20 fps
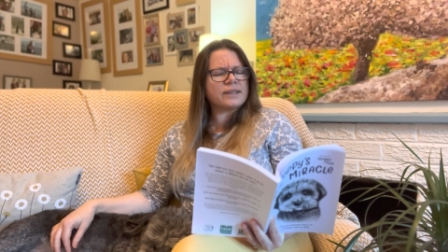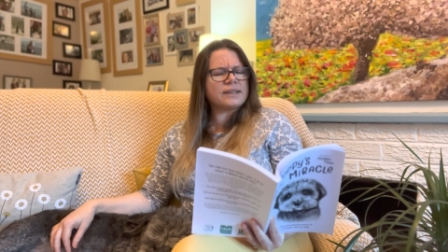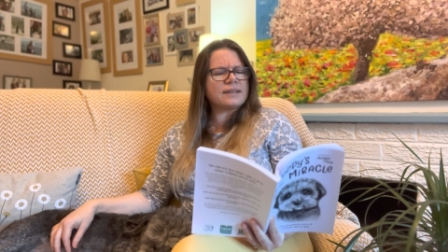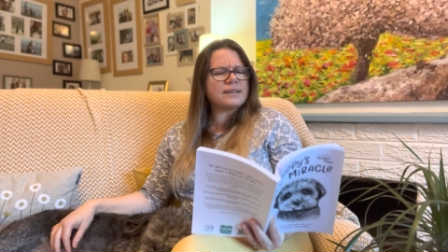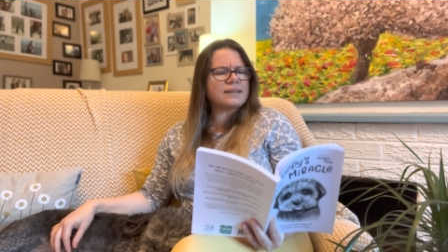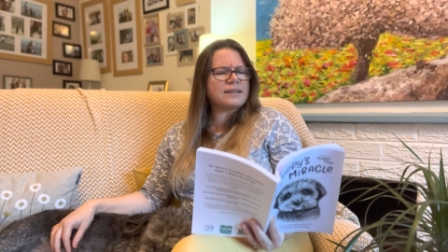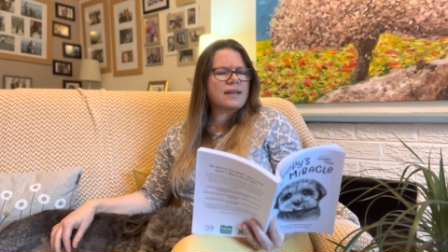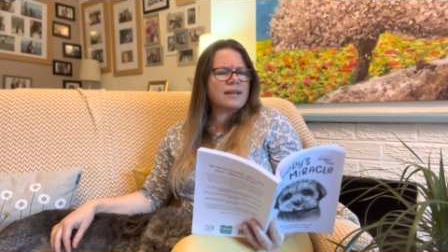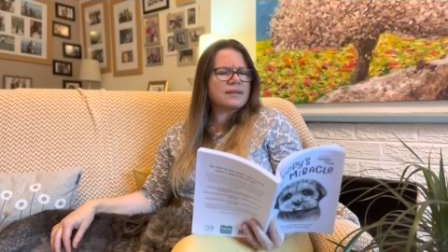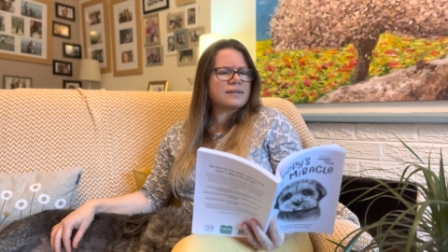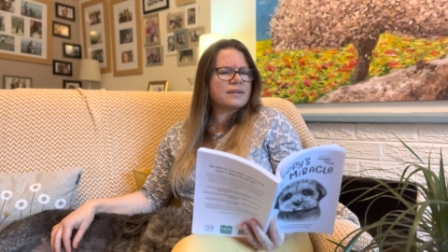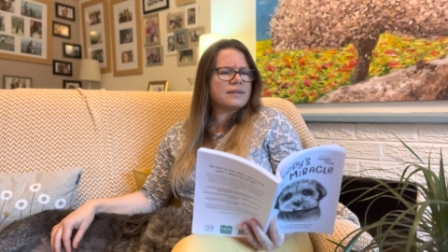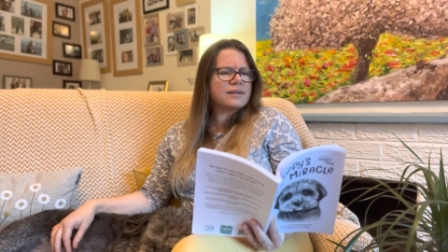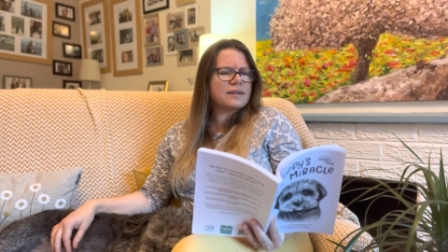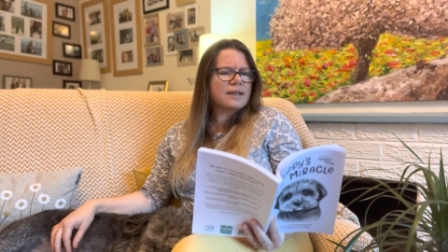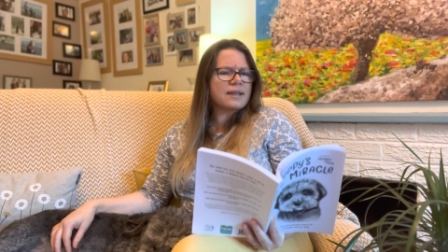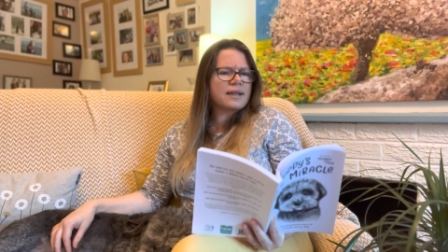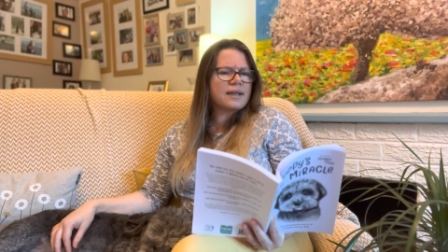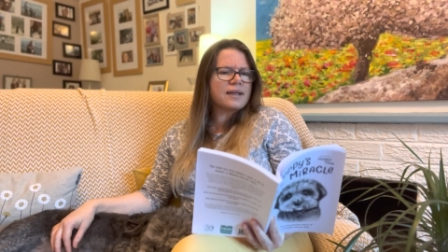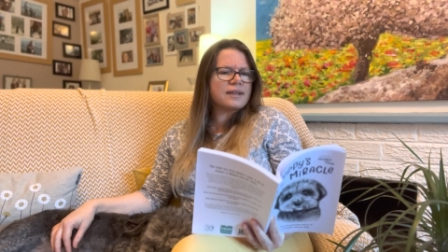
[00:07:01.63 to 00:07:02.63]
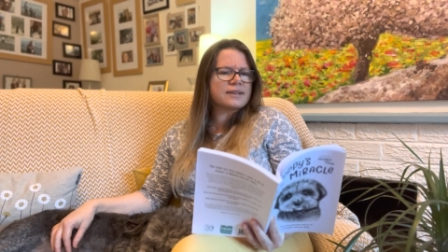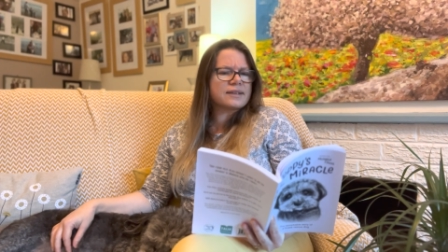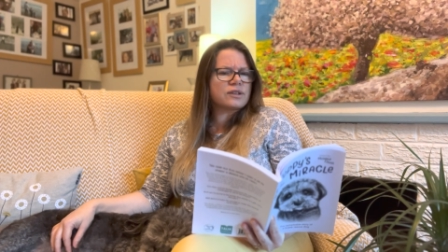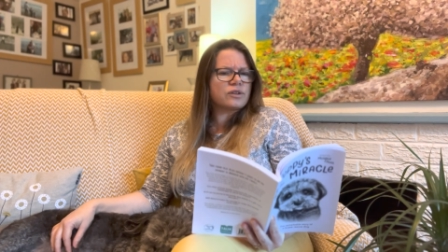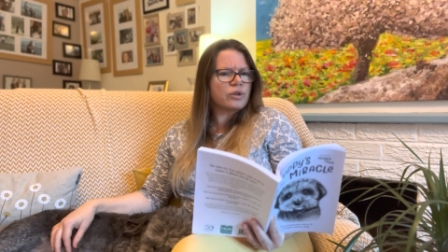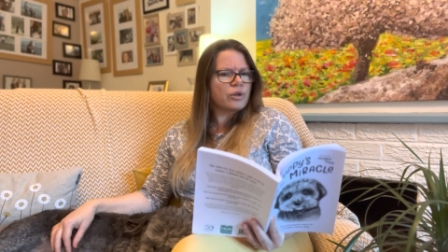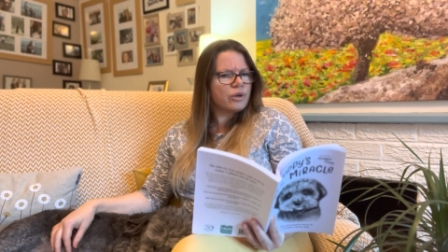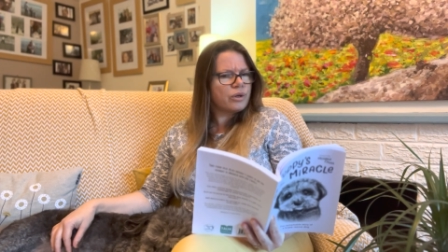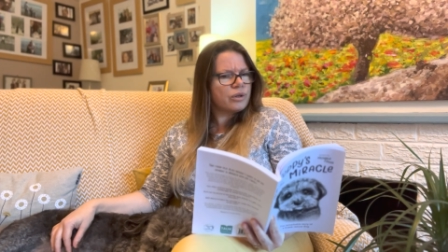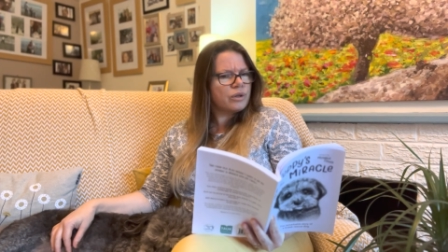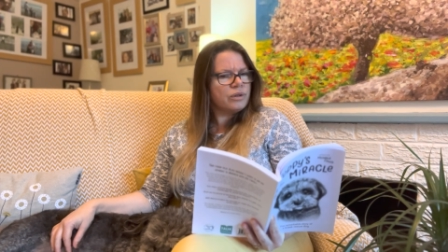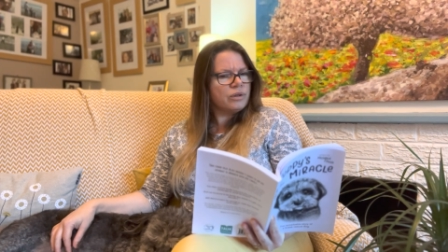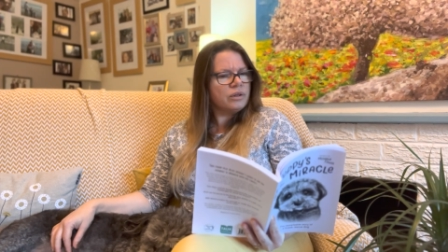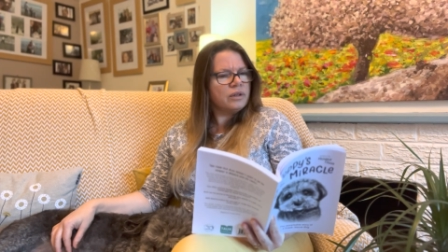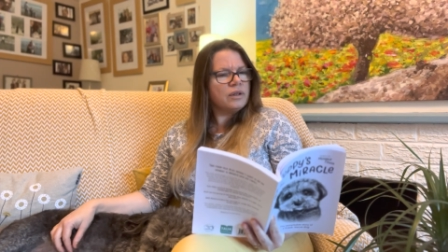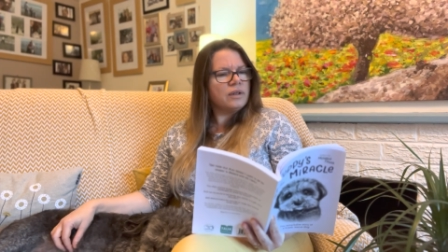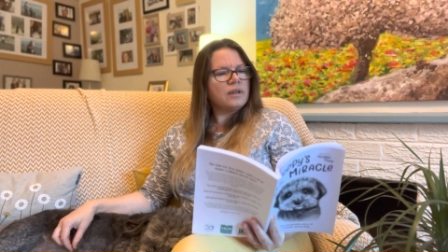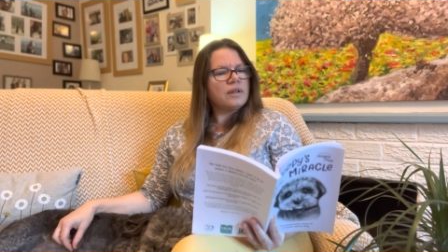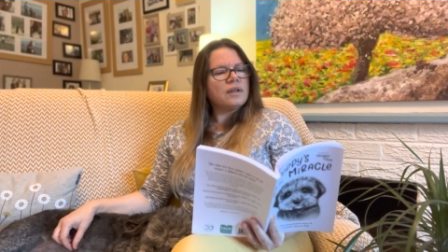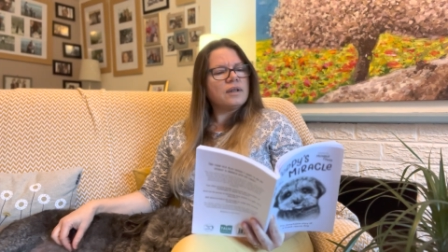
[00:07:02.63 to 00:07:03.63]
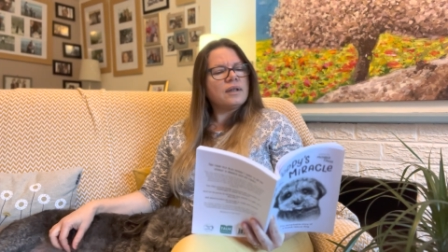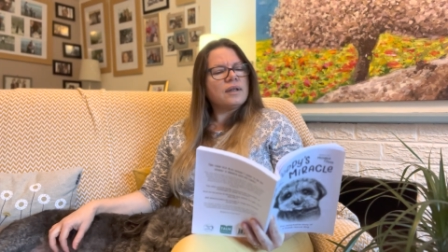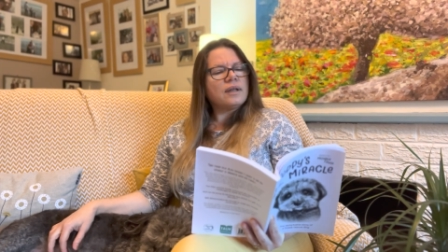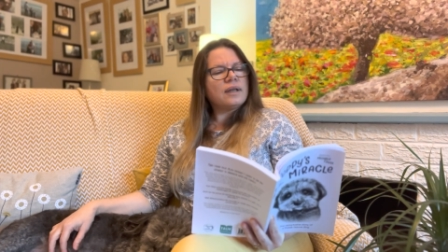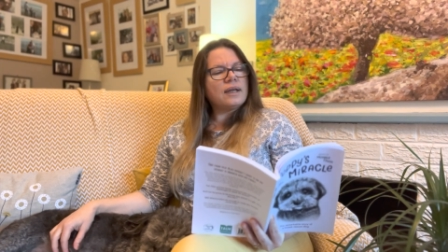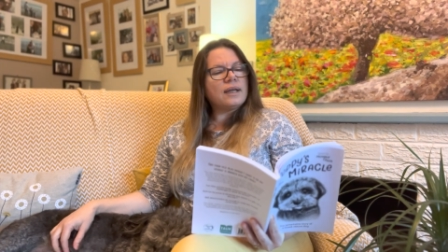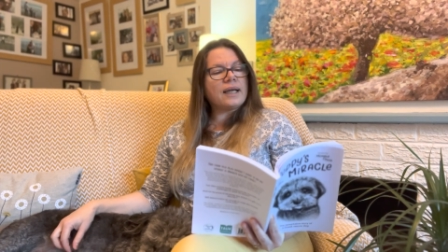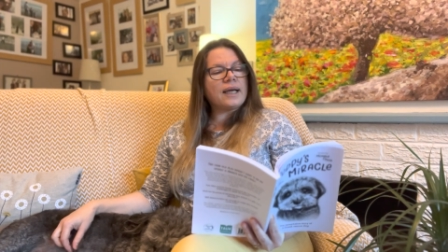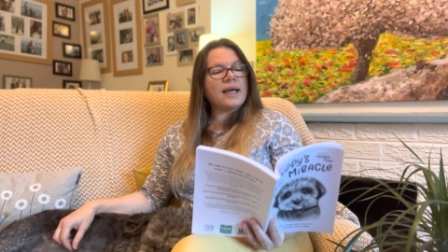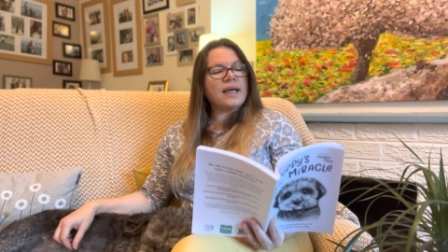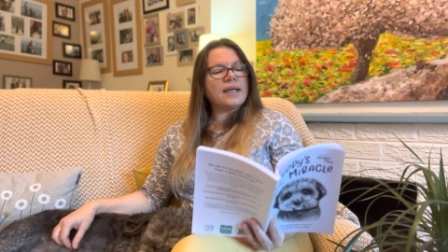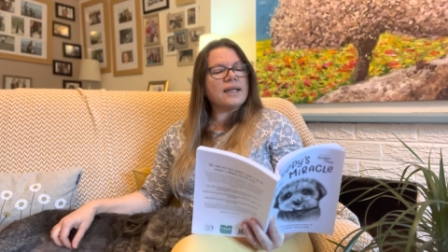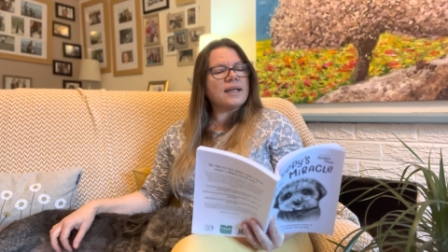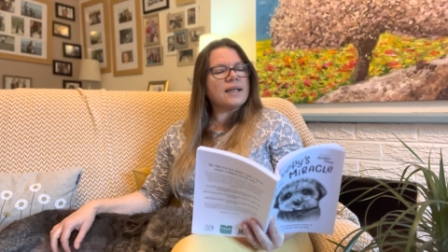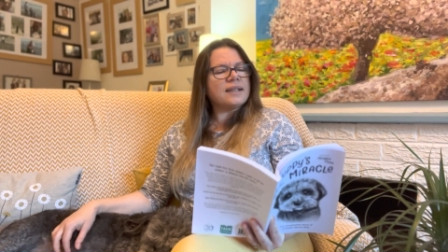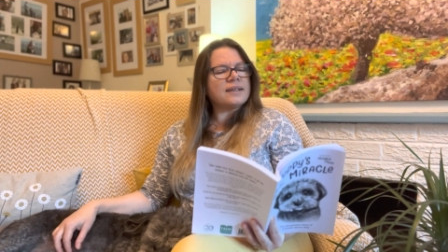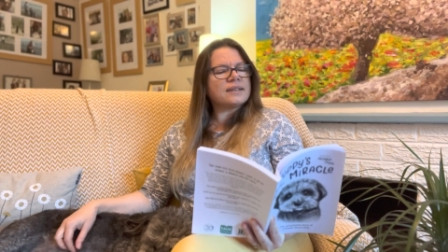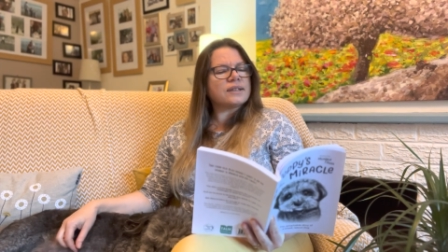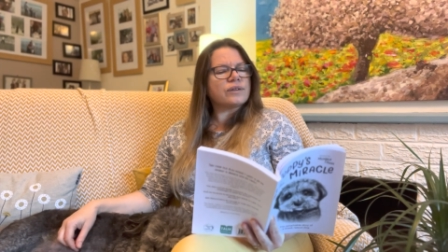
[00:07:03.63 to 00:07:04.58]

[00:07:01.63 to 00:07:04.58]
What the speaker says: dessert in Greece, no? Layers